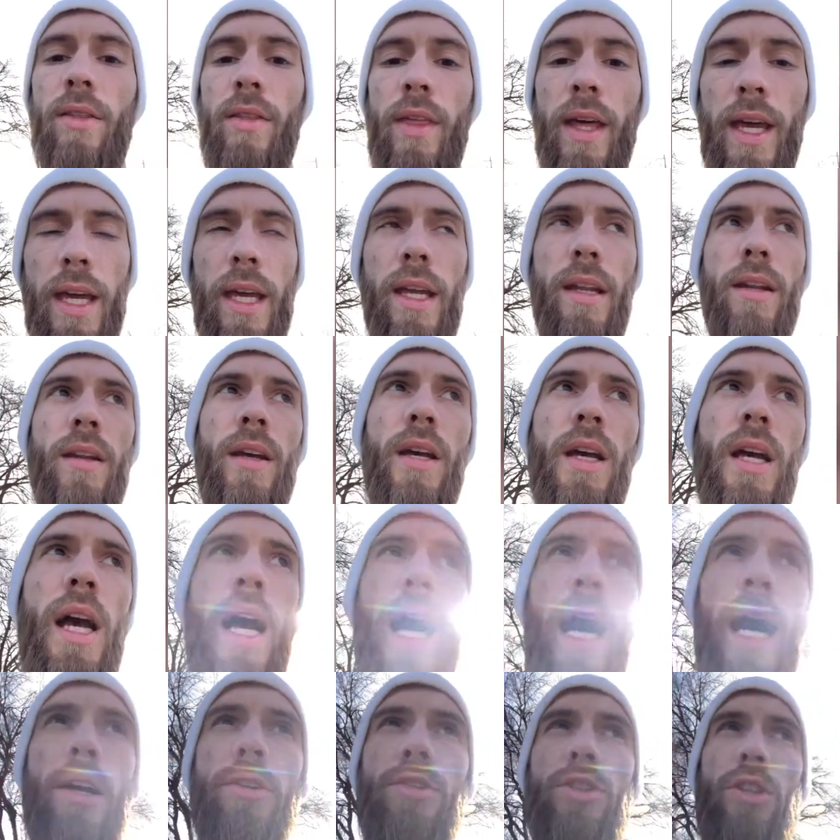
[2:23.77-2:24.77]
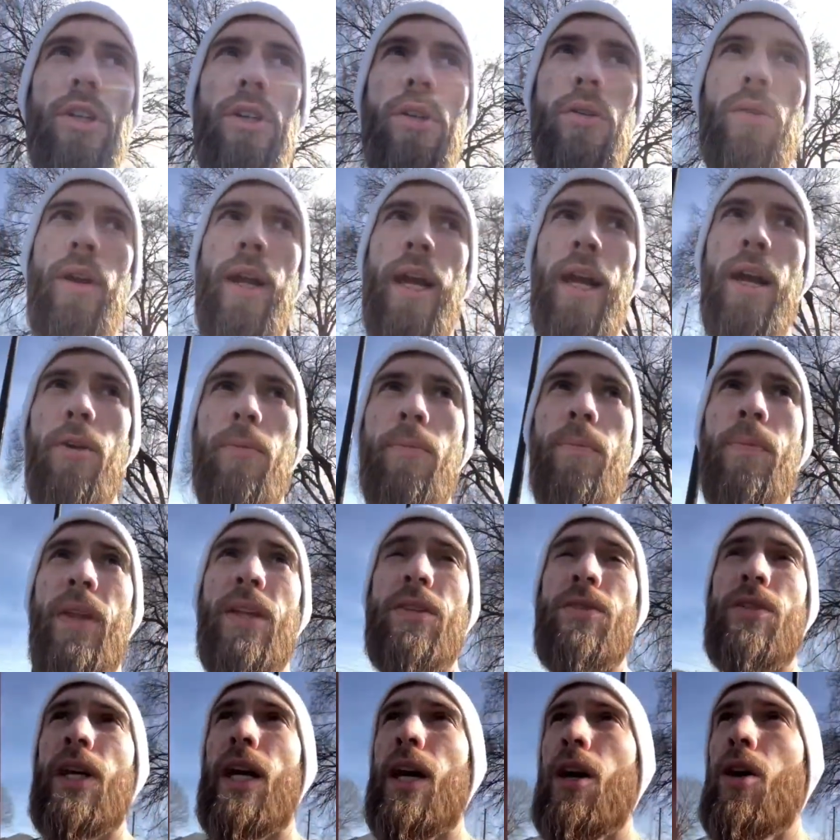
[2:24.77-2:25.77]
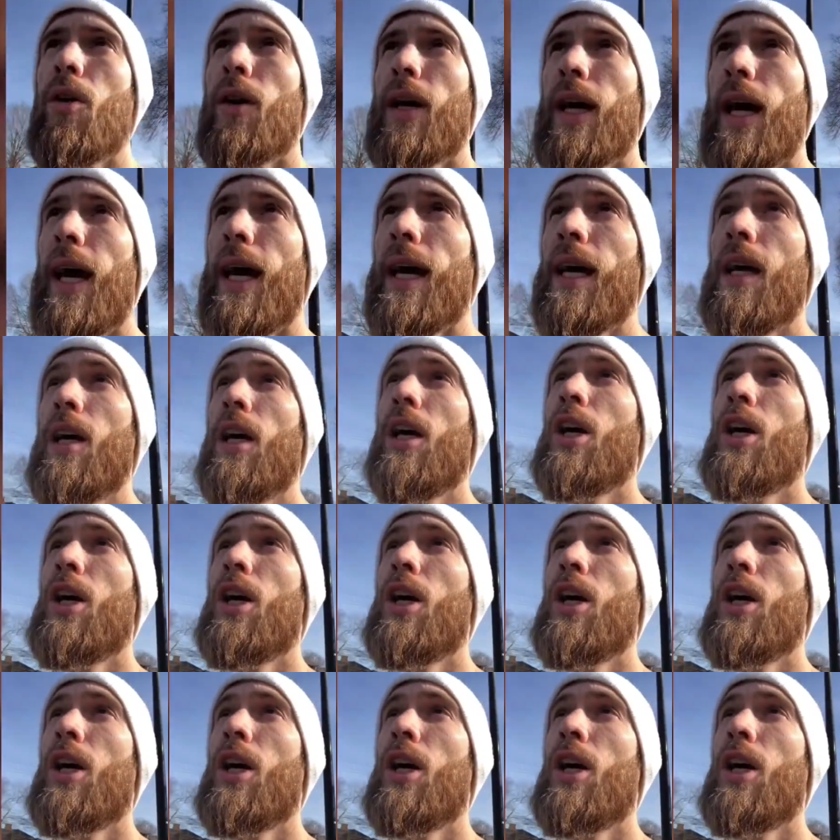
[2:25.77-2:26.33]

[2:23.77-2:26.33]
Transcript: Then I'll turn around and say, okay,